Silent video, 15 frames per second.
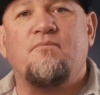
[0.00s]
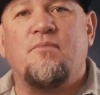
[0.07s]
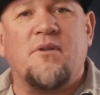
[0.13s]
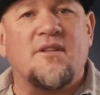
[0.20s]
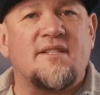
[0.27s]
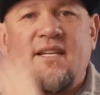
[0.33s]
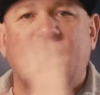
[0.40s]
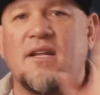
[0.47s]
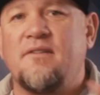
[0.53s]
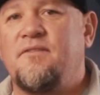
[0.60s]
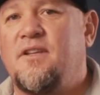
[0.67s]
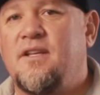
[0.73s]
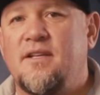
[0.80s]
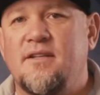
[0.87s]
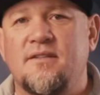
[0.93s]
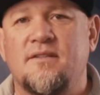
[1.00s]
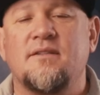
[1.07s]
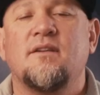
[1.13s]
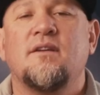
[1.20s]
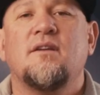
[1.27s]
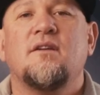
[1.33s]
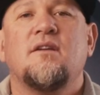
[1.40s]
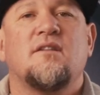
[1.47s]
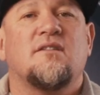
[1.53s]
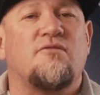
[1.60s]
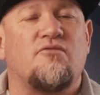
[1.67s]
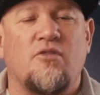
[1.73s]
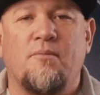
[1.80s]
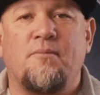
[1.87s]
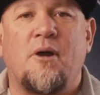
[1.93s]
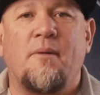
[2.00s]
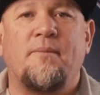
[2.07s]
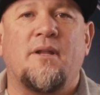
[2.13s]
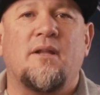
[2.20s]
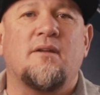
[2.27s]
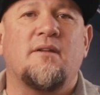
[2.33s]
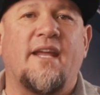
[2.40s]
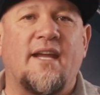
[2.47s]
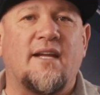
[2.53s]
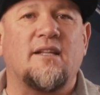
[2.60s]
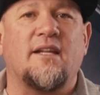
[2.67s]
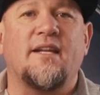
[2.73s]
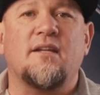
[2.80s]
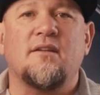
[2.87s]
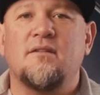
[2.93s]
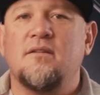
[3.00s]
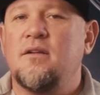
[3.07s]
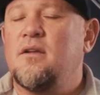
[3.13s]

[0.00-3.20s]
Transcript: been selling for years. It's a real popular air cleaner.